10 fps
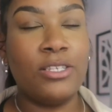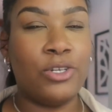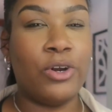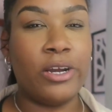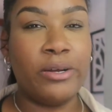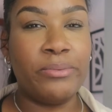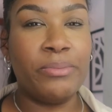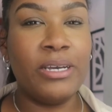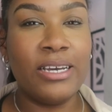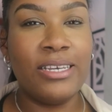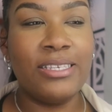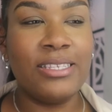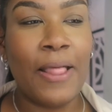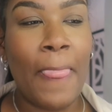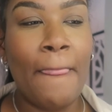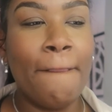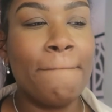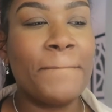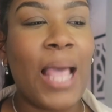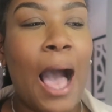instagram because
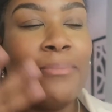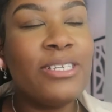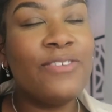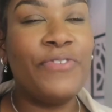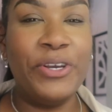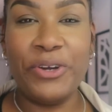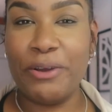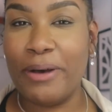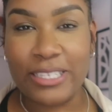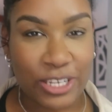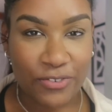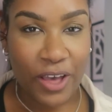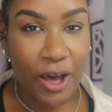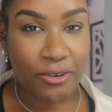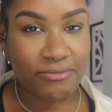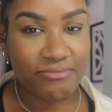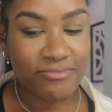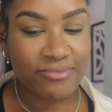i'm just figuring myself out